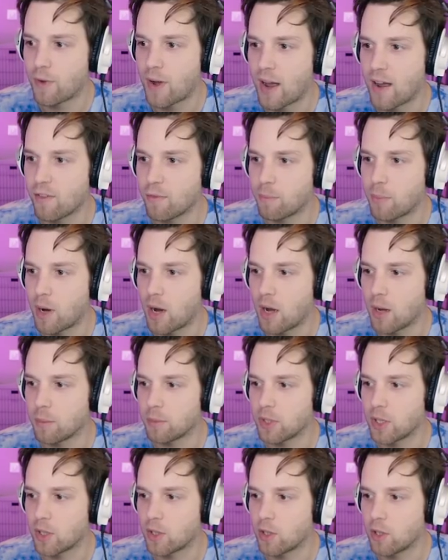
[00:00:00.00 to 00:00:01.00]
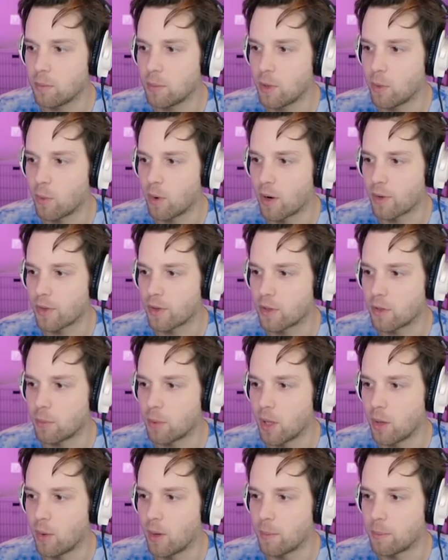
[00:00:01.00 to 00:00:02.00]
Five bombs. It could be worth it to
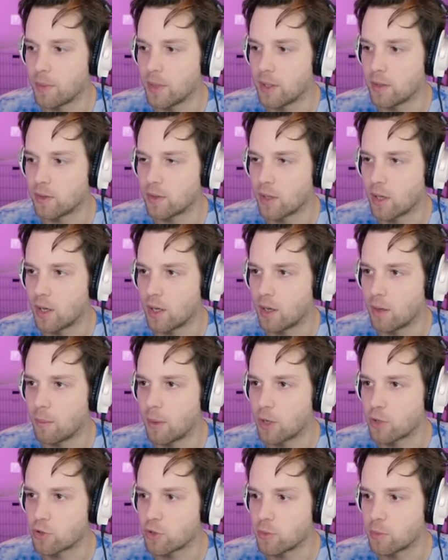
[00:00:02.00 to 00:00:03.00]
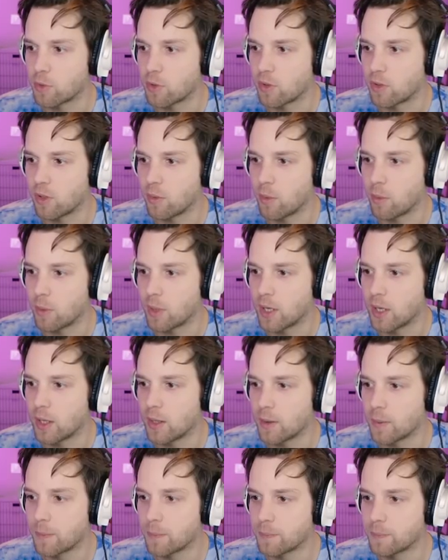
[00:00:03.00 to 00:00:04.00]
blow up these uh, mushrooms and see what we
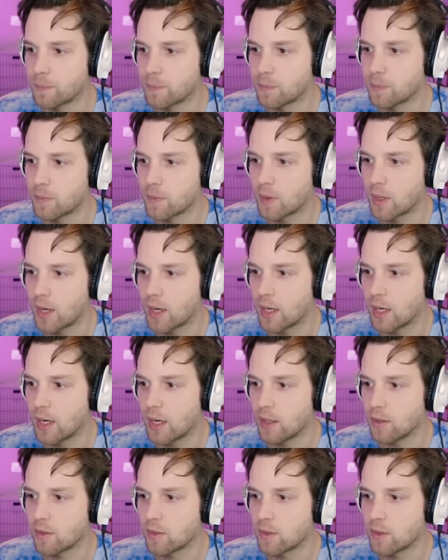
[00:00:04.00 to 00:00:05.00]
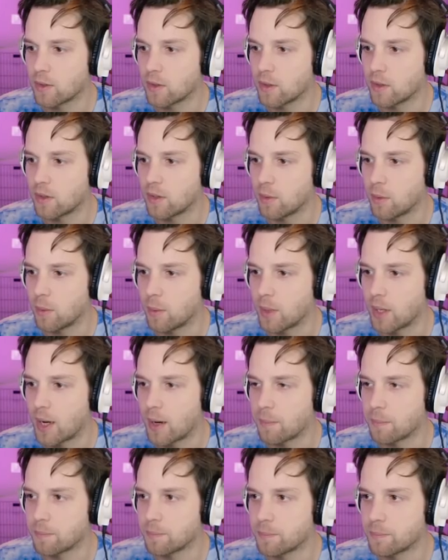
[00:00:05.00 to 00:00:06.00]
get, I guess. Let's see what we
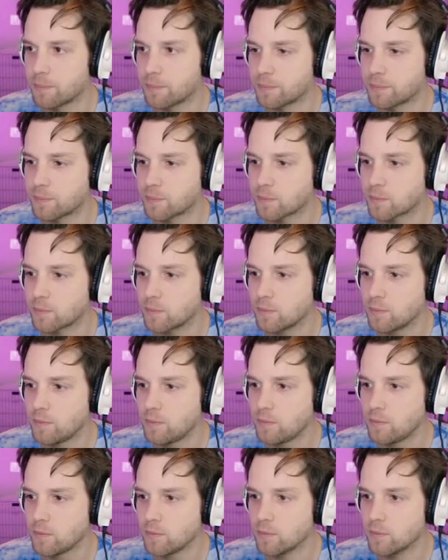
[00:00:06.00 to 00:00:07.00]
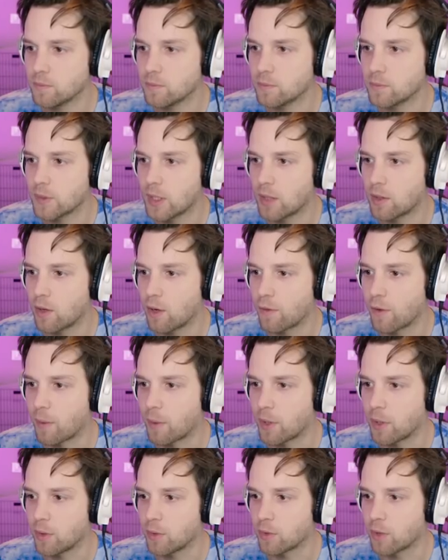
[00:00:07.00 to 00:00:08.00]
got. I don't know if I
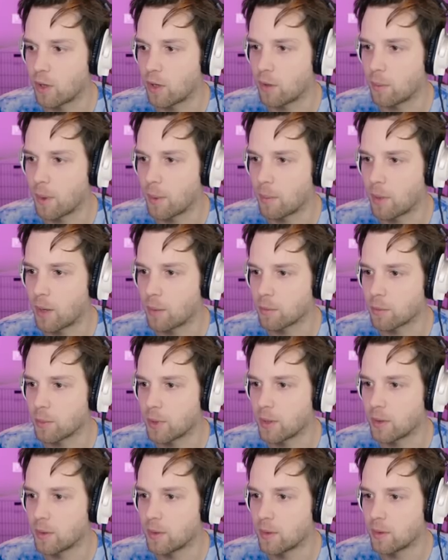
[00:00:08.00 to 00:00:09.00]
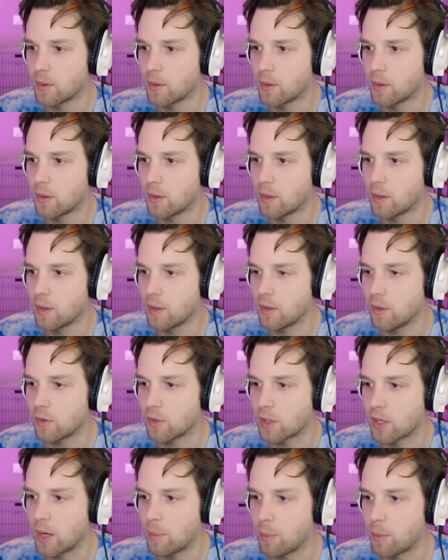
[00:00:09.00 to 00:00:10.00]
want to use all my bombs, but I can
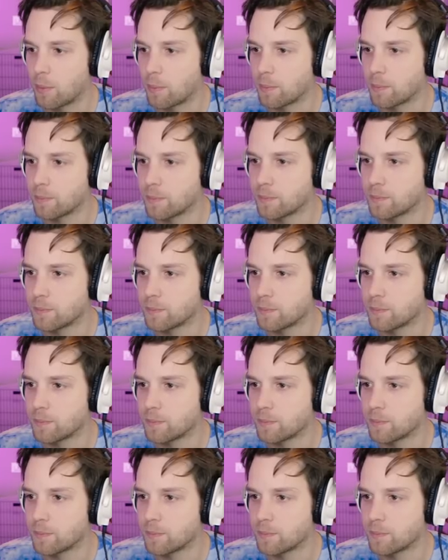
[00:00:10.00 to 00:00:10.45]
use a couple.